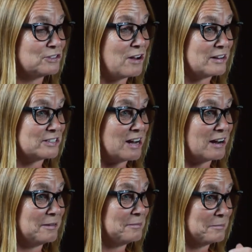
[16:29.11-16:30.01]
got
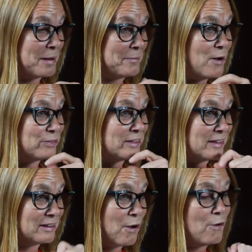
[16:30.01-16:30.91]
stuck in my mouth and
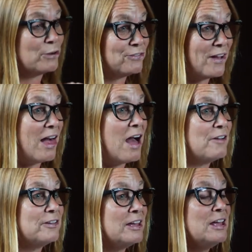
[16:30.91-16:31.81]
the hose fell
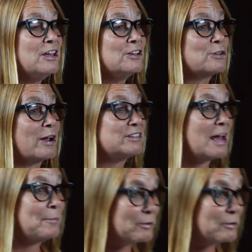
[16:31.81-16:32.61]
off. So every time I